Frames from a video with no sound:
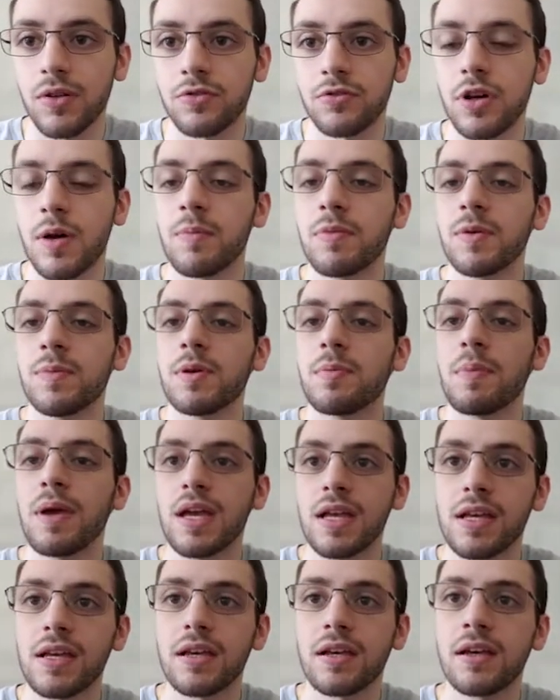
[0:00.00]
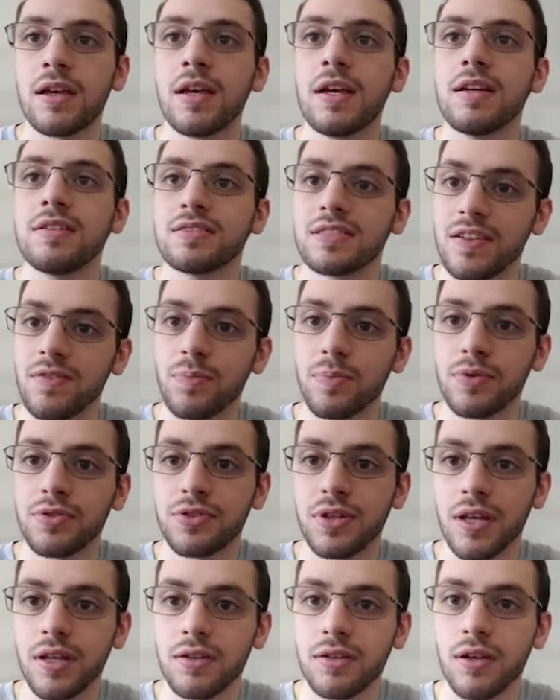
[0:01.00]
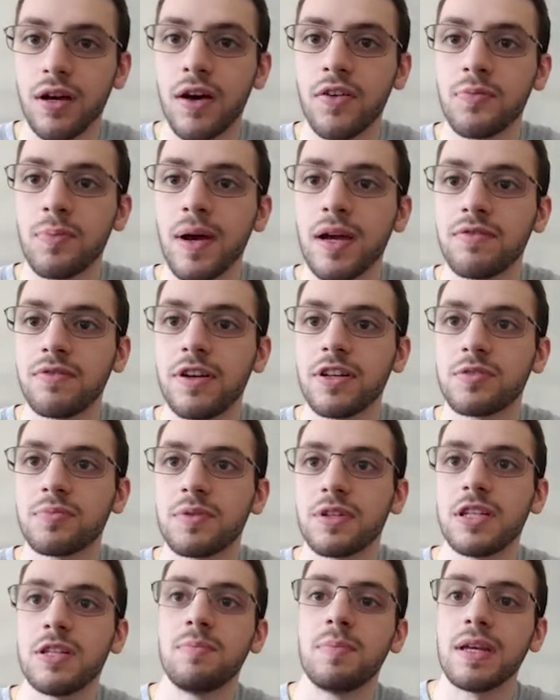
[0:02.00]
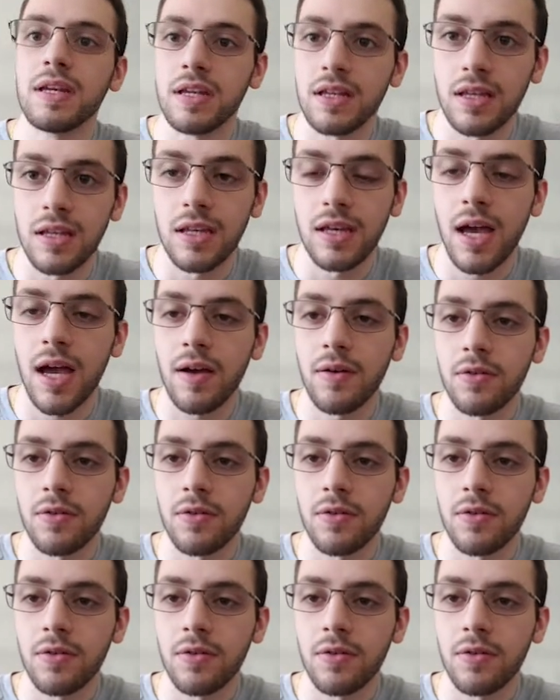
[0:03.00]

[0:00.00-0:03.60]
So I'm going to be making 7% off my investment immediately,